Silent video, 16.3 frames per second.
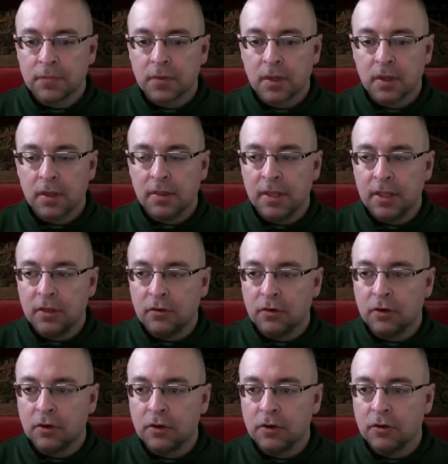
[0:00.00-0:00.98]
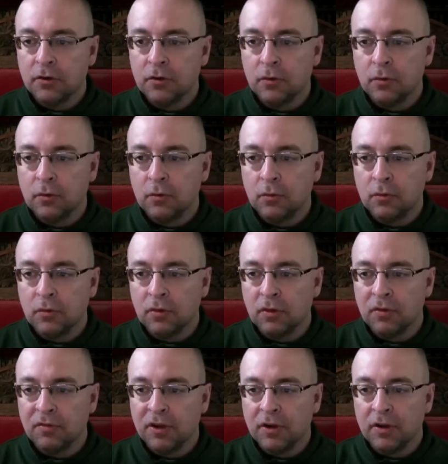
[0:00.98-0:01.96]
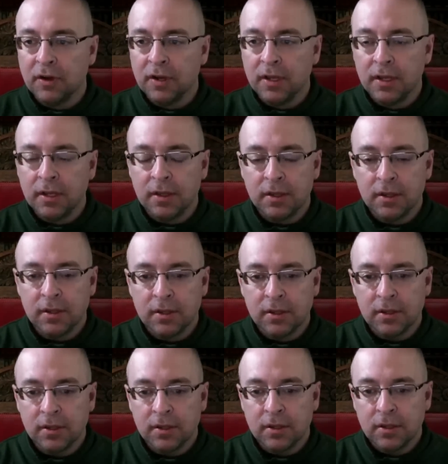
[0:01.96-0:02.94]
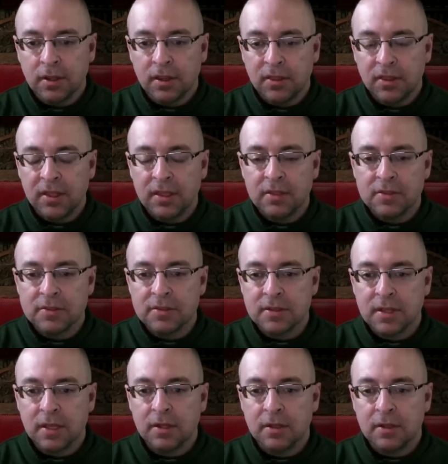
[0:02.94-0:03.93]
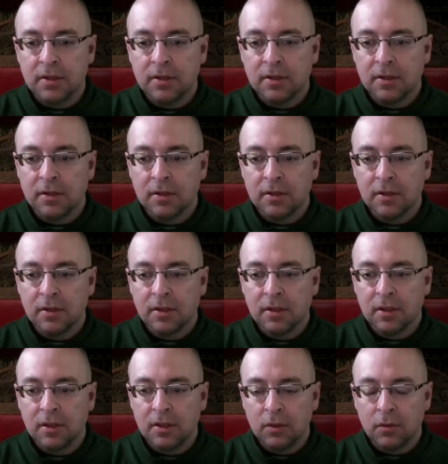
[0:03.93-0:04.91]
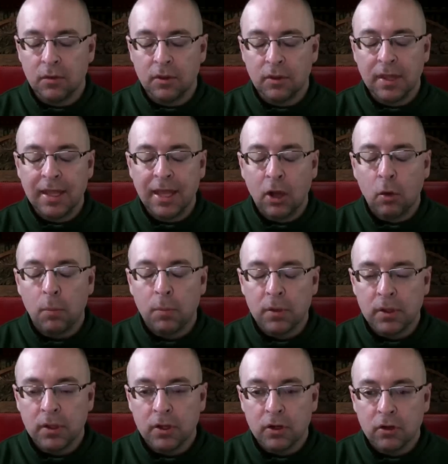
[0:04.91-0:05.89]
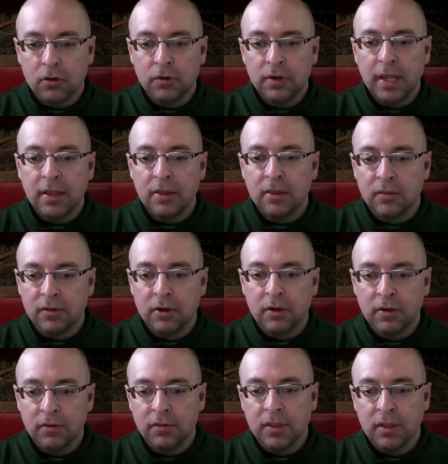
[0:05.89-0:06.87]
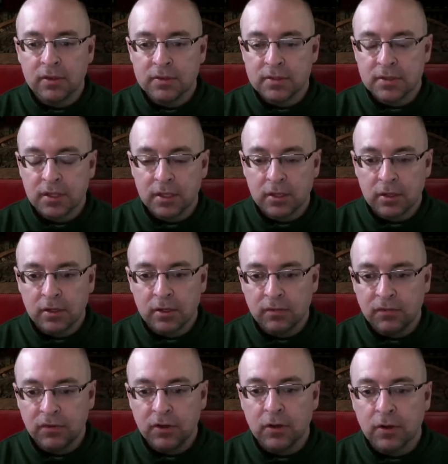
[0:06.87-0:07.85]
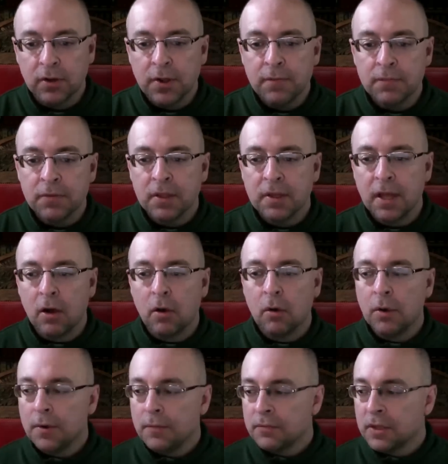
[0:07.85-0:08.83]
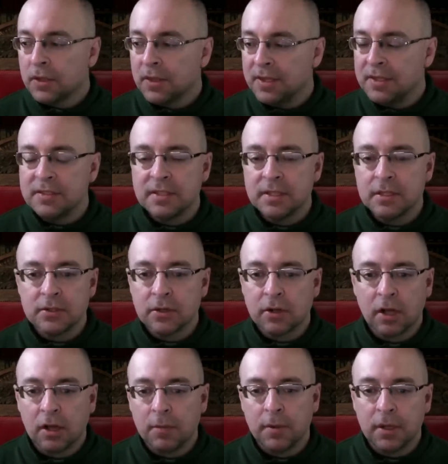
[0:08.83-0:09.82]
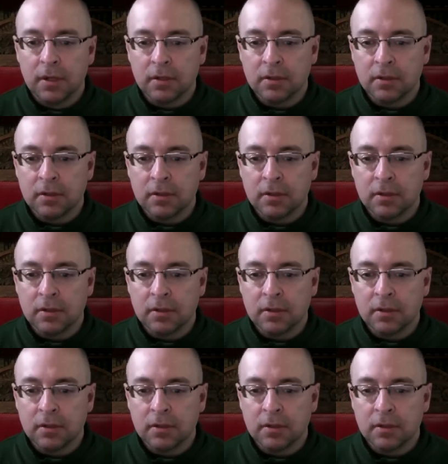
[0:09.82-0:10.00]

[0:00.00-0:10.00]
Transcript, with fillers: they turn to the very things that, you know, they help create the very things that they fear. Now, these things are coming